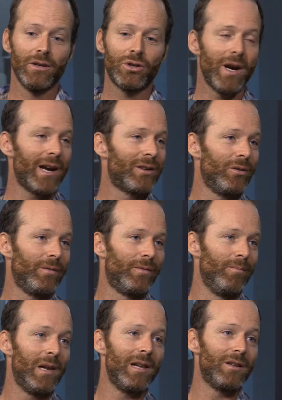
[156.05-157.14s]
treks of
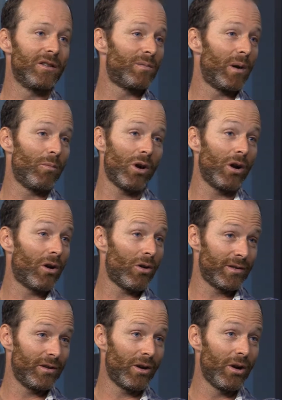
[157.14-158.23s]
millions of springbok
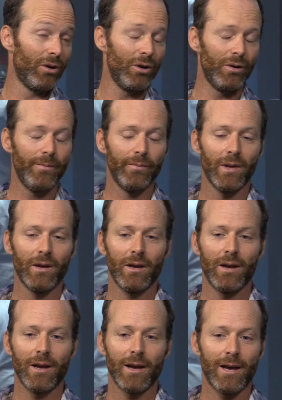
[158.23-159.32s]
across the Karoo,
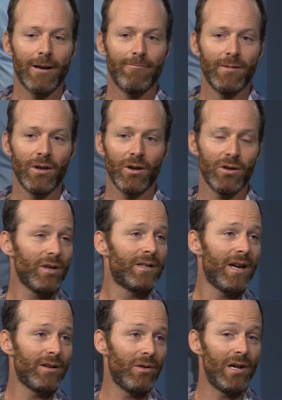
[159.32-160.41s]
those
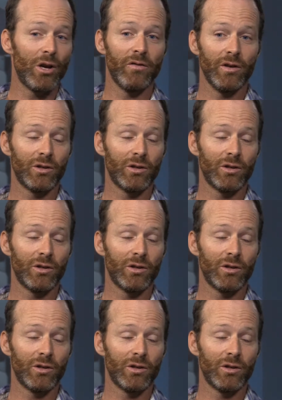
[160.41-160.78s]
days are already over.